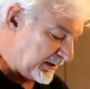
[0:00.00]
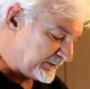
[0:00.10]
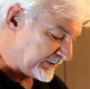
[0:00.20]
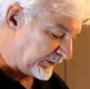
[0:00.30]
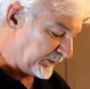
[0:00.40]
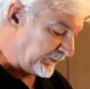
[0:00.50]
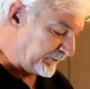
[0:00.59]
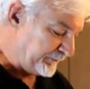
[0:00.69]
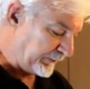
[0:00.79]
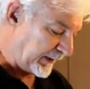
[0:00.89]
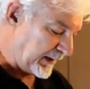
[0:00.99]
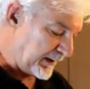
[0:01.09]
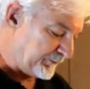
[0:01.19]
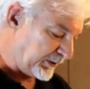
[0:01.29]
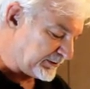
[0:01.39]
So
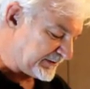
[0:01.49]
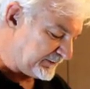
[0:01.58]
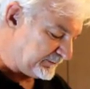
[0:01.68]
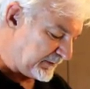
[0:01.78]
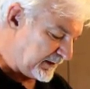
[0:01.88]
a person